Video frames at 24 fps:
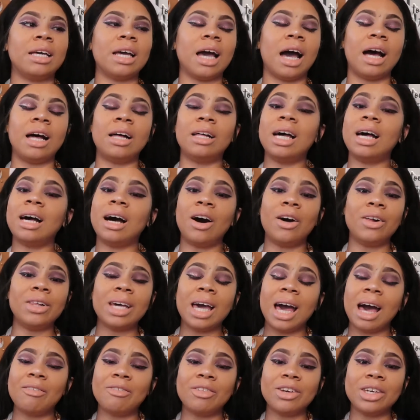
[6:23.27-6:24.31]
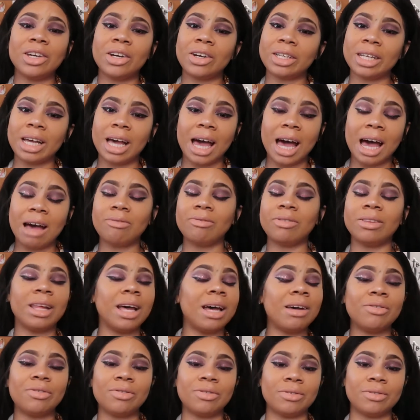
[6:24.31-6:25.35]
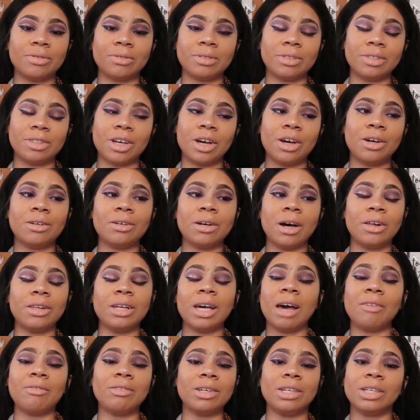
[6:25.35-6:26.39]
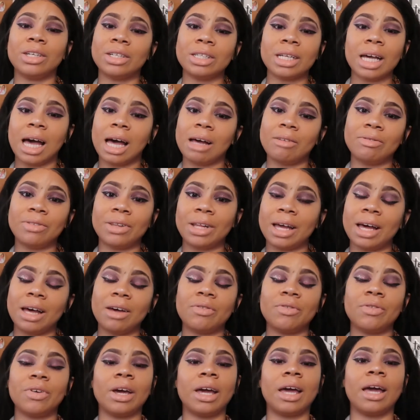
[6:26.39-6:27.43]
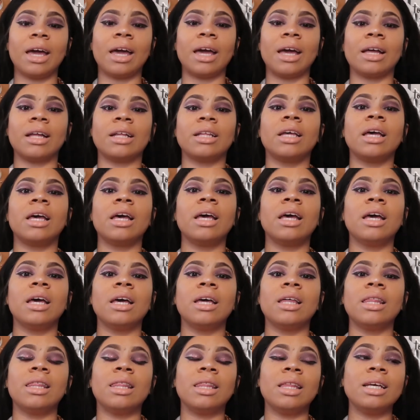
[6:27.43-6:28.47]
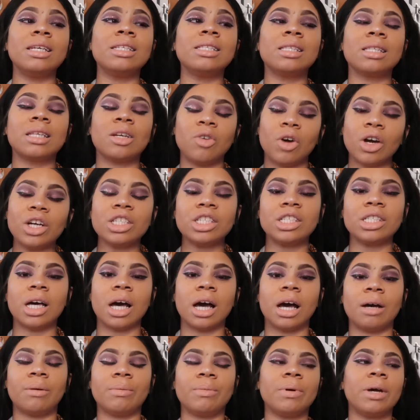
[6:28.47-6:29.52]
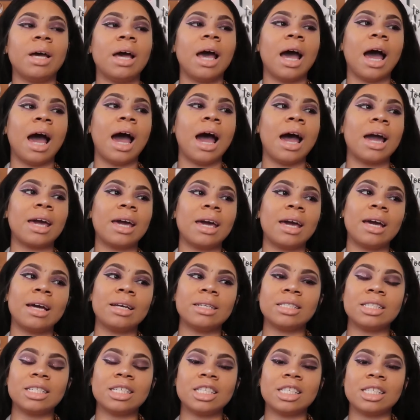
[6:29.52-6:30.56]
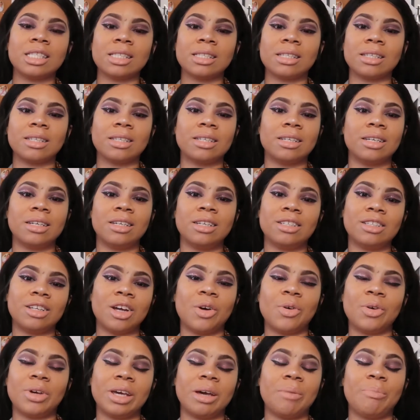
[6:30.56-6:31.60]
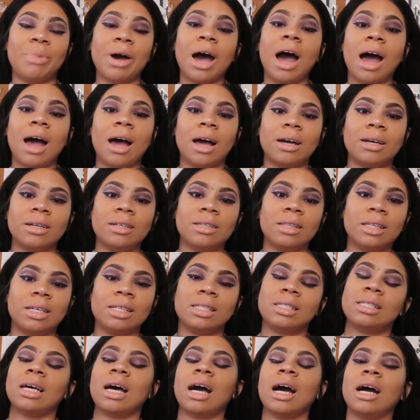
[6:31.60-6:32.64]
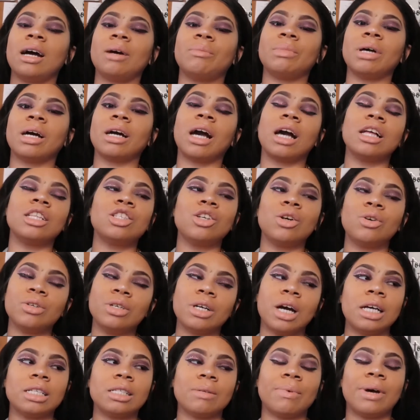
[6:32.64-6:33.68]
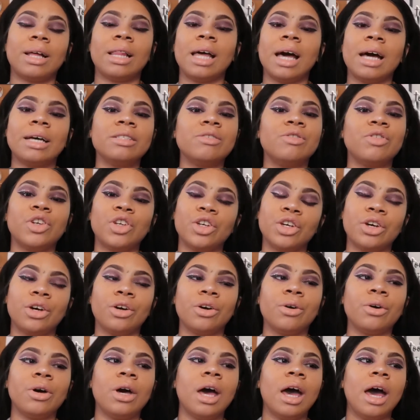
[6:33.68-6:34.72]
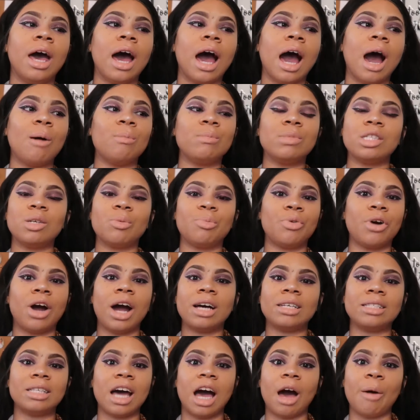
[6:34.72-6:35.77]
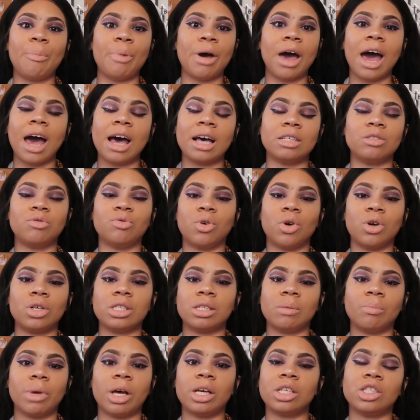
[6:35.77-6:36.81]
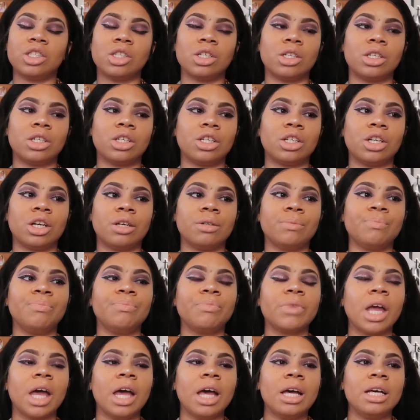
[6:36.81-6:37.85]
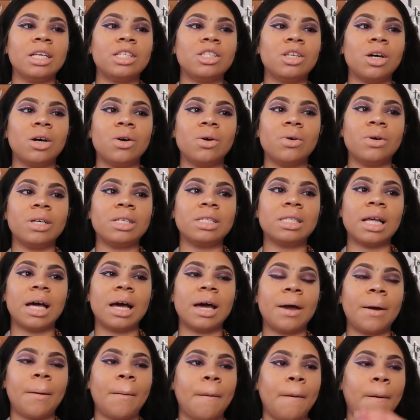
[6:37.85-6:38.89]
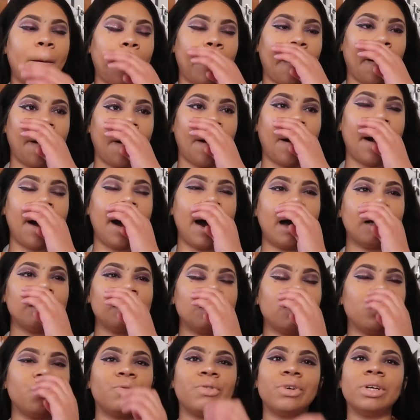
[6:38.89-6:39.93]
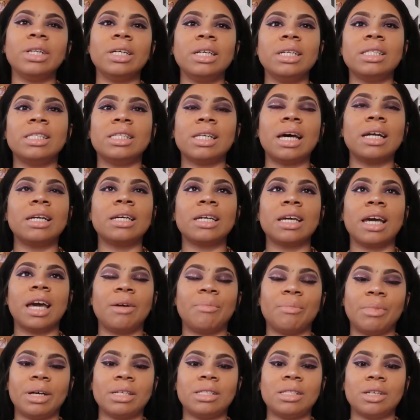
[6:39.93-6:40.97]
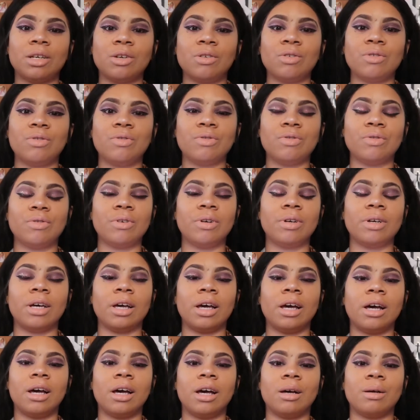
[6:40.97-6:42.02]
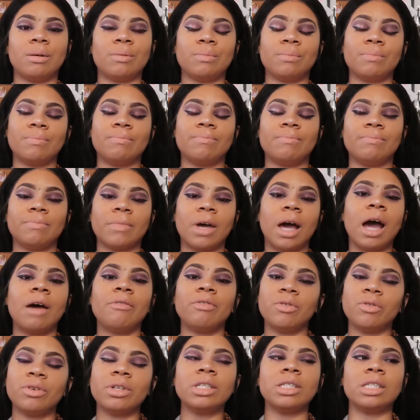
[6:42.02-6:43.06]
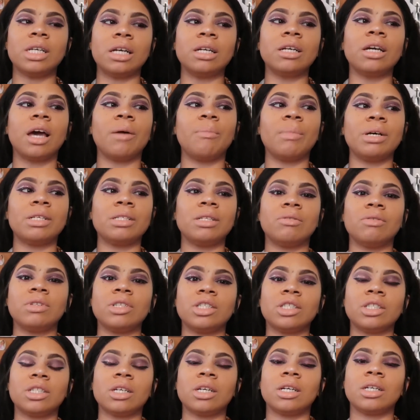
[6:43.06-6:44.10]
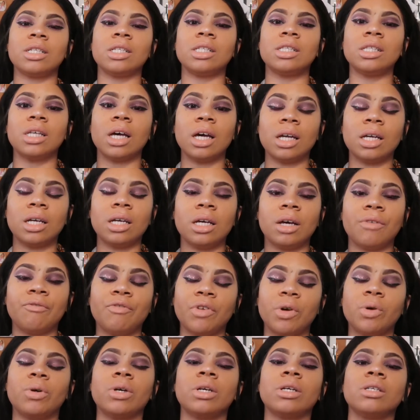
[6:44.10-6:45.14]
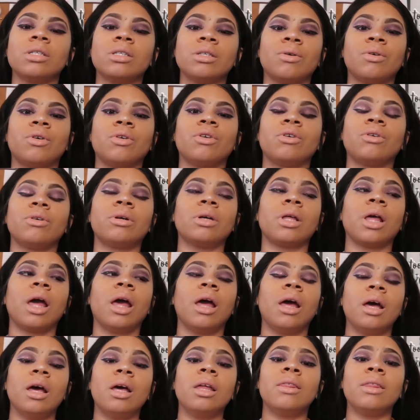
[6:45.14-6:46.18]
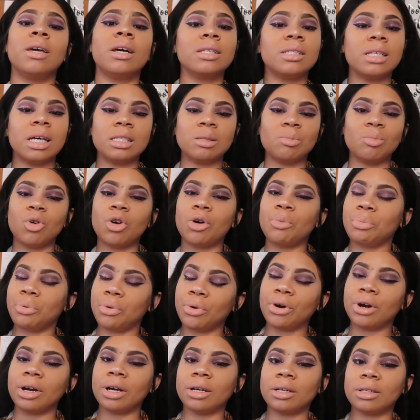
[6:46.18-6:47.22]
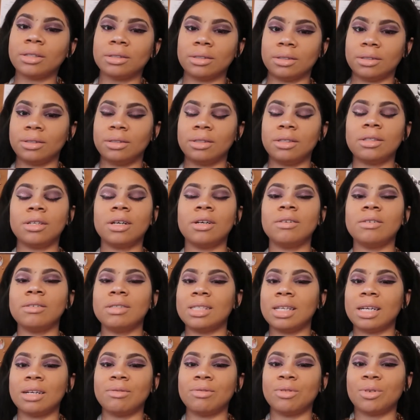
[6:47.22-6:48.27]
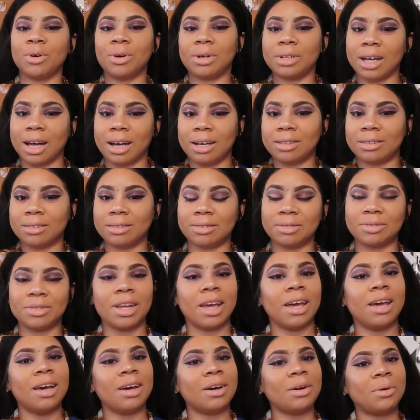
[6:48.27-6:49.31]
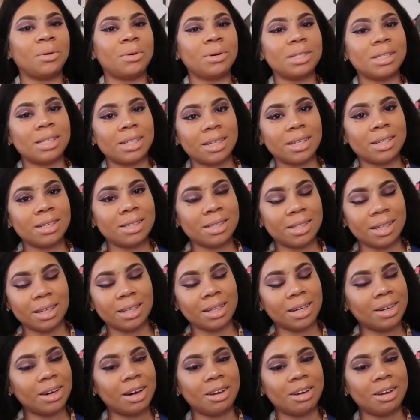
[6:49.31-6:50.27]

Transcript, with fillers: I only have a year and a half left. You know, I only have a year and a half left, and it's crunch time. I can't just you know, get by this time. Like I told you guys in my last video, I'm surprised that I passed fall semester, you know. So it's like I have to really dedicate myself. Um, I have to really dedicate myself this year and study and focus on things that's more important, you know, instead of going out, going to the casino.